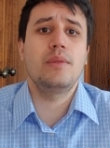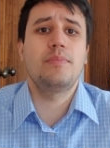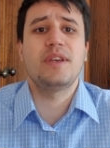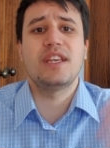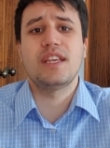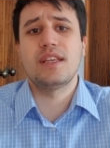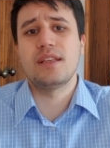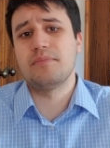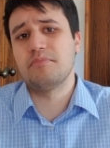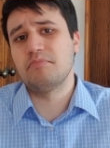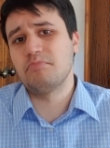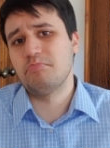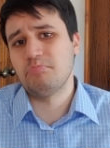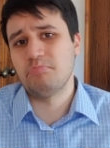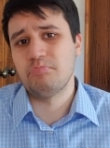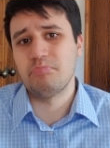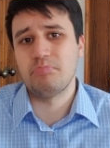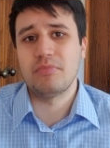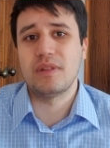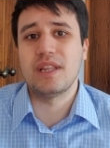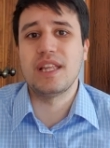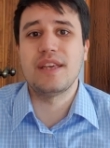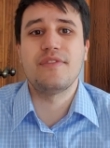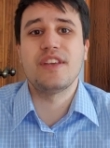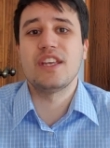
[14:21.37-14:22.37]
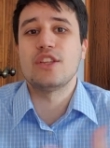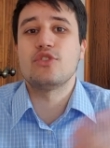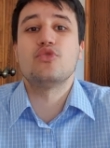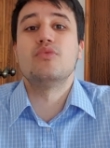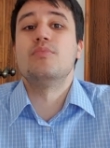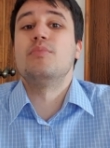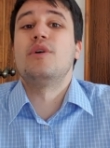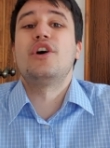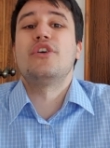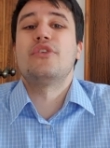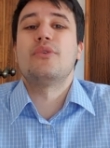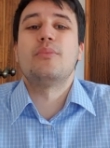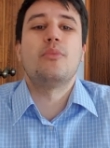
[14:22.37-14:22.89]
be leaving
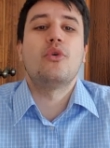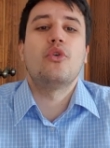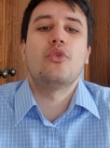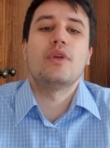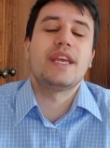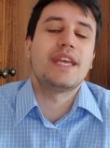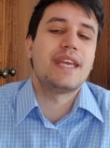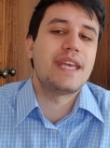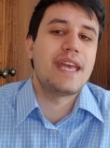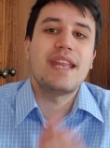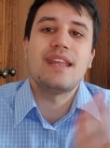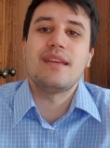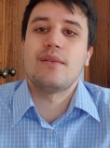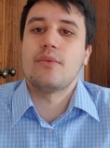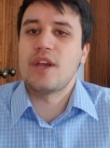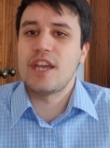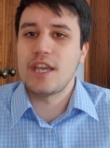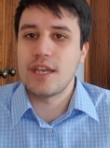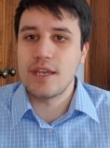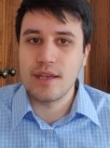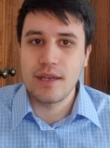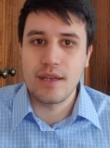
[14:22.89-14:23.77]
tomorrow morning anyway,